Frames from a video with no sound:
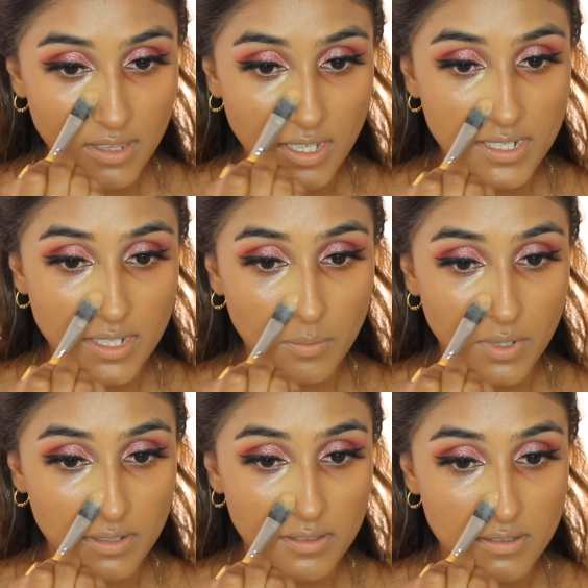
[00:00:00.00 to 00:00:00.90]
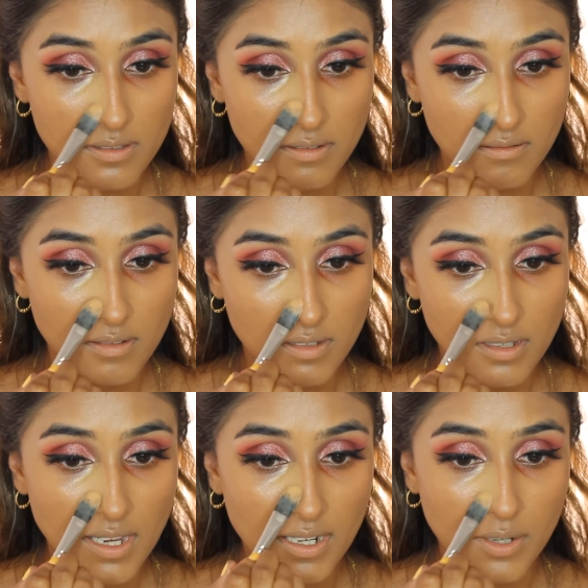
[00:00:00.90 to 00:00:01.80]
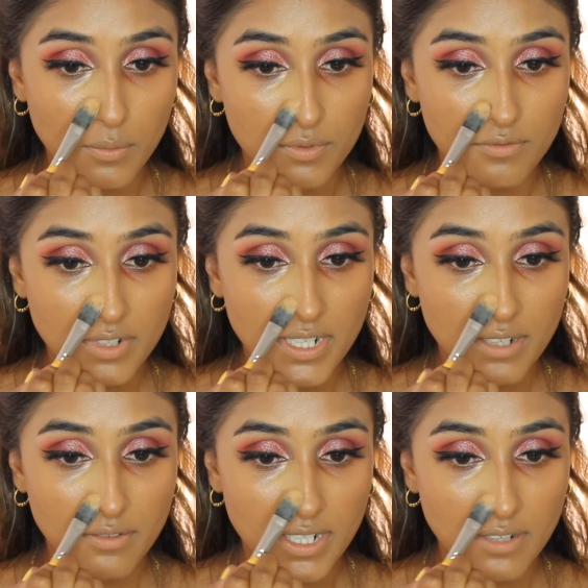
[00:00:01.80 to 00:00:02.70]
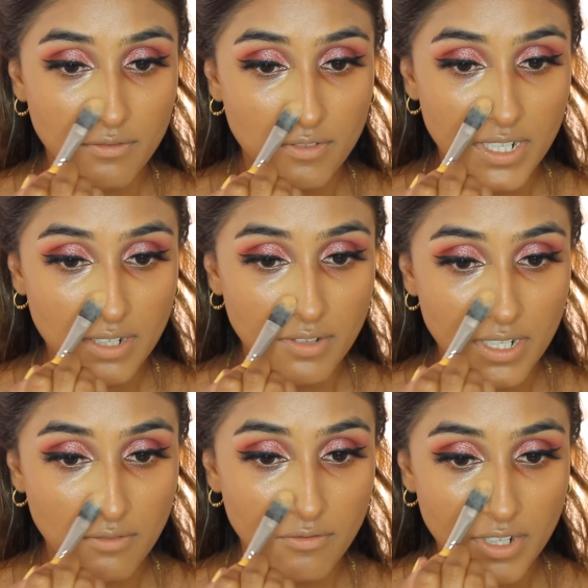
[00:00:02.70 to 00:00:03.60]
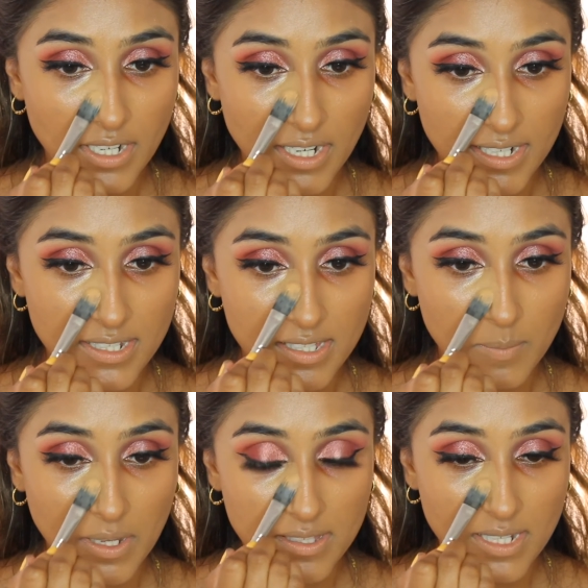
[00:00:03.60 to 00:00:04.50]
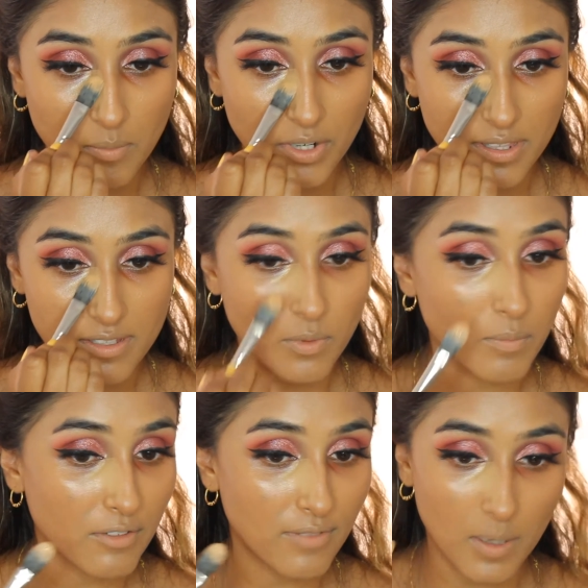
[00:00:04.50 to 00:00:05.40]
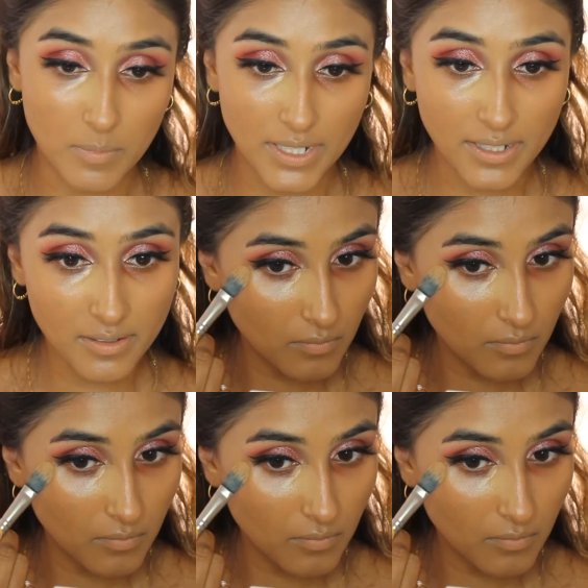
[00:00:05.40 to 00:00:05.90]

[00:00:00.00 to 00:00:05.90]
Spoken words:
30 once and I would really like to celebrate this with my family.